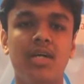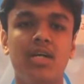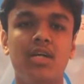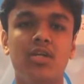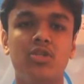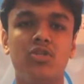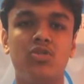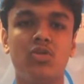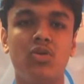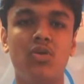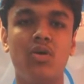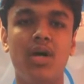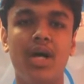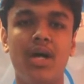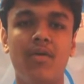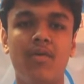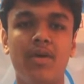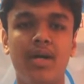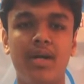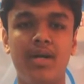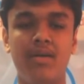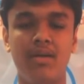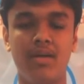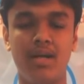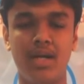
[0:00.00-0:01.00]
So I
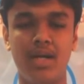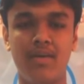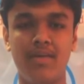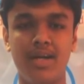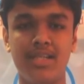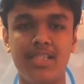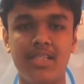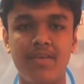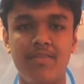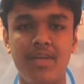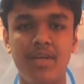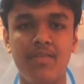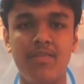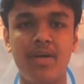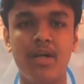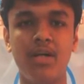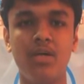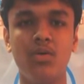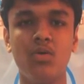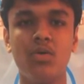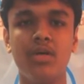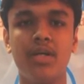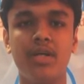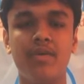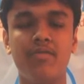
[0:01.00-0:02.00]
would advise everyone
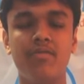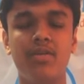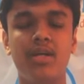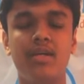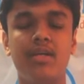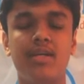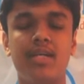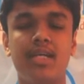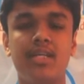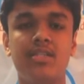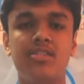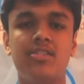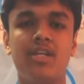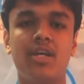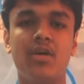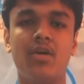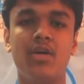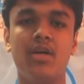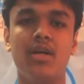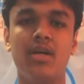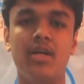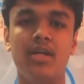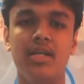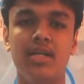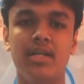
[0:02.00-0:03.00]
to give the test
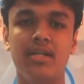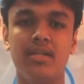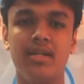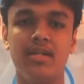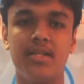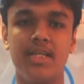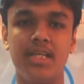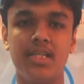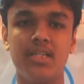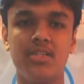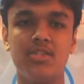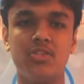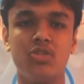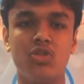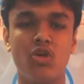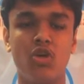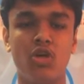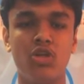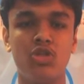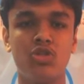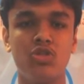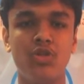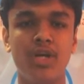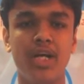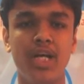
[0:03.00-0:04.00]
regularly. The tests
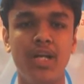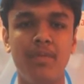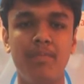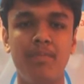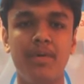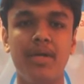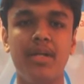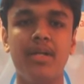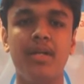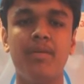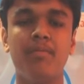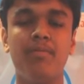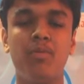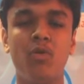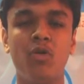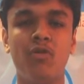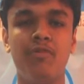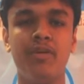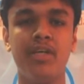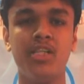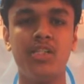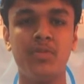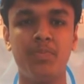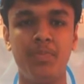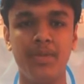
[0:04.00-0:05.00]
also help in
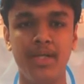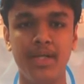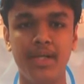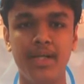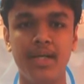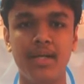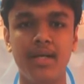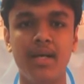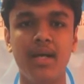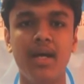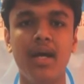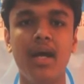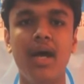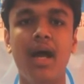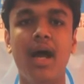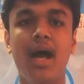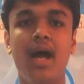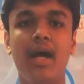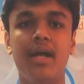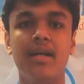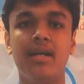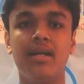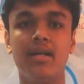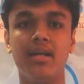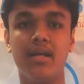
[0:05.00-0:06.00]
improving speed
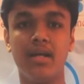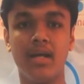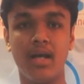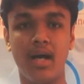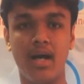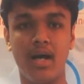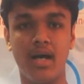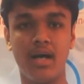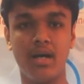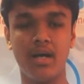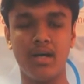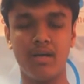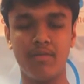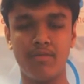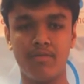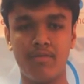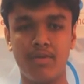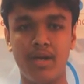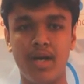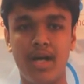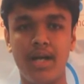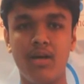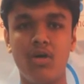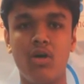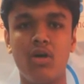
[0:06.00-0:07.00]
and
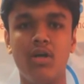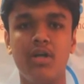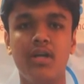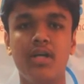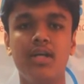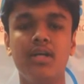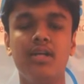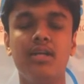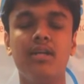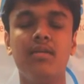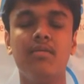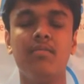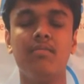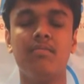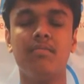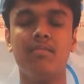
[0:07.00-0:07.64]
in